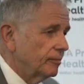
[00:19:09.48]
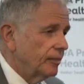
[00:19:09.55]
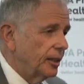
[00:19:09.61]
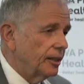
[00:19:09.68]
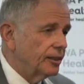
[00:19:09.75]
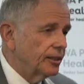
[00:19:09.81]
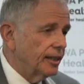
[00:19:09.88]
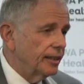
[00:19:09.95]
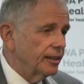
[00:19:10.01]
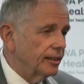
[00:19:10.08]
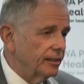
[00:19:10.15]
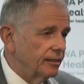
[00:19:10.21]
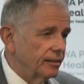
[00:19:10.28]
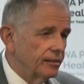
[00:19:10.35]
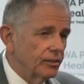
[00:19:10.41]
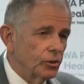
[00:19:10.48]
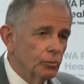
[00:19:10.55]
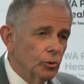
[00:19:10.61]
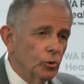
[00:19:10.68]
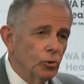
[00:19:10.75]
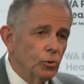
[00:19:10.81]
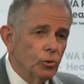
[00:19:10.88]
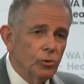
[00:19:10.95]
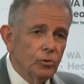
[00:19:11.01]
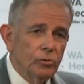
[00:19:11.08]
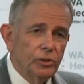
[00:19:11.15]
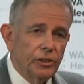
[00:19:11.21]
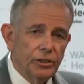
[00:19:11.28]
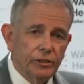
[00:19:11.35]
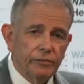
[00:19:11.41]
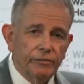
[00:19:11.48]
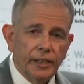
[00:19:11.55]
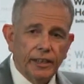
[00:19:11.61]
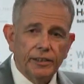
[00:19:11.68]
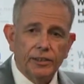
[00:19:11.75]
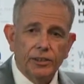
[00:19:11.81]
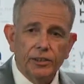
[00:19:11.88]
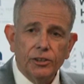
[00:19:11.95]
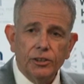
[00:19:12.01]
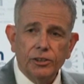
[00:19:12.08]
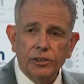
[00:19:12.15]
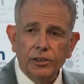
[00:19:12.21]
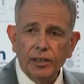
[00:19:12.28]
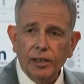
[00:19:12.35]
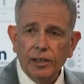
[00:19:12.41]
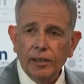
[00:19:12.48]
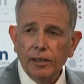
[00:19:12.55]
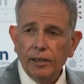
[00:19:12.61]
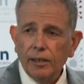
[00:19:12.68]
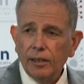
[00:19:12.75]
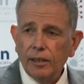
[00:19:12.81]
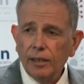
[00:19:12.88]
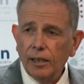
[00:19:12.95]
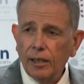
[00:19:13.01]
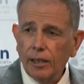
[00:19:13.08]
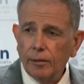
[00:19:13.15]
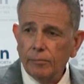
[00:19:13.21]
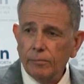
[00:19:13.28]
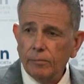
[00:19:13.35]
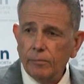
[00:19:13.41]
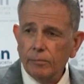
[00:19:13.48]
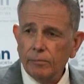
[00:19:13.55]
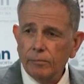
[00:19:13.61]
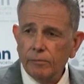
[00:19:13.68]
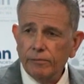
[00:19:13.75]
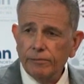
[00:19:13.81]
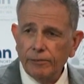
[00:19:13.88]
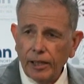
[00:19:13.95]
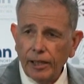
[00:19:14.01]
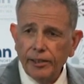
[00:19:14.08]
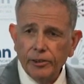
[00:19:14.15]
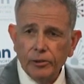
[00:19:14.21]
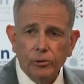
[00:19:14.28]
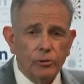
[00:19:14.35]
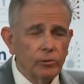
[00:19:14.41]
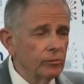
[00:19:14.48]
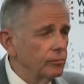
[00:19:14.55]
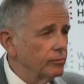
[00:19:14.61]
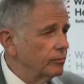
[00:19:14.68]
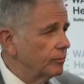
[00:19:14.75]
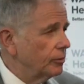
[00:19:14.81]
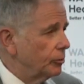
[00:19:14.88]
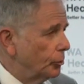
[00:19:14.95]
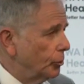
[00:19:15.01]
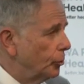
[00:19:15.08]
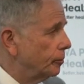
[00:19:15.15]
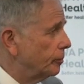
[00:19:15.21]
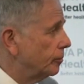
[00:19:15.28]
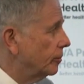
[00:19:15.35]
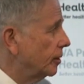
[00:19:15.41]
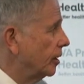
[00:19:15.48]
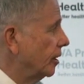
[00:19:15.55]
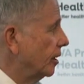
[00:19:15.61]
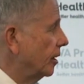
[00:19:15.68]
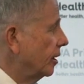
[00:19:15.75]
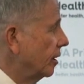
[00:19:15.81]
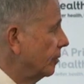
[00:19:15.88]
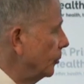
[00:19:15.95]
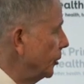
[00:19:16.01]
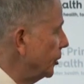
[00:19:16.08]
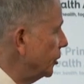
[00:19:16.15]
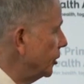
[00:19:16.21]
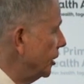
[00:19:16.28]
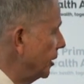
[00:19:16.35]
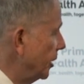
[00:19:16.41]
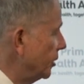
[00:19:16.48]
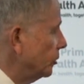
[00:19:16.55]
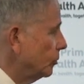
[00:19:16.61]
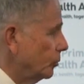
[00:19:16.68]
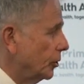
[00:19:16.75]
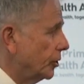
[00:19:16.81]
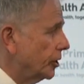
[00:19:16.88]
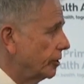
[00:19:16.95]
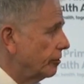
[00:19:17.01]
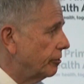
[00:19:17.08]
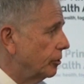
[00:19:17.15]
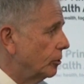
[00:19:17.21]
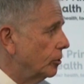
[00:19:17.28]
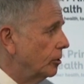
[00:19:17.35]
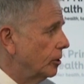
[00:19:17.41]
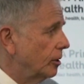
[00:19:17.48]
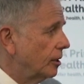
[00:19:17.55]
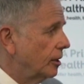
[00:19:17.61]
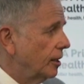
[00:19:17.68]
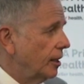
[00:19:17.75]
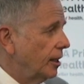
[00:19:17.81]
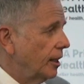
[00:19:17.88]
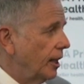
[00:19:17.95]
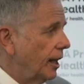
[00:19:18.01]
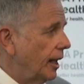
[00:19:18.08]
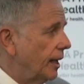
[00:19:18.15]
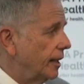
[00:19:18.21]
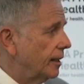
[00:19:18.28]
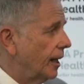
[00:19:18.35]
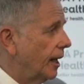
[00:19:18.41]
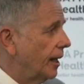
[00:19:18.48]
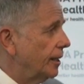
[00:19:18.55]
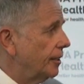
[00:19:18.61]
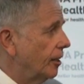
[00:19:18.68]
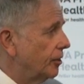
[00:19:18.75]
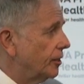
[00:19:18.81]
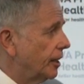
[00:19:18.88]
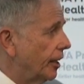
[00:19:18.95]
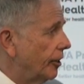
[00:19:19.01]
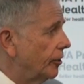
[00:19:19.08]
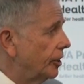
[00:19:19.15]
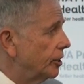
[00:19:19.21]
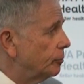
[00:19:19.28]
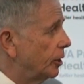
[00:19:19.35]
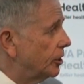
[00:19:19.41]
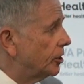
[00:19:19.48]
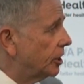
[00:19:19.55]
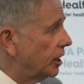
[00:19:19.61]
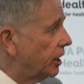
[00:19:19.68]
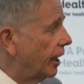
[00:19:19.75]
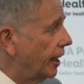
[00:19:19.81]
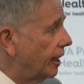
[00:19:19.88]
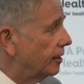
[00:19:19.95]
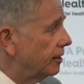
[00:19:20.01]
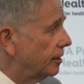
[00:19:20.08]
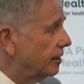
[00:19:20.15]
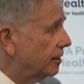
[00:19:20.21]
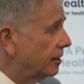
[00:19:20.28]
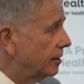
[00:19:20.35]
And it's that small, disadvantaged, frail group which it isn't working for, and they don't carry as much clout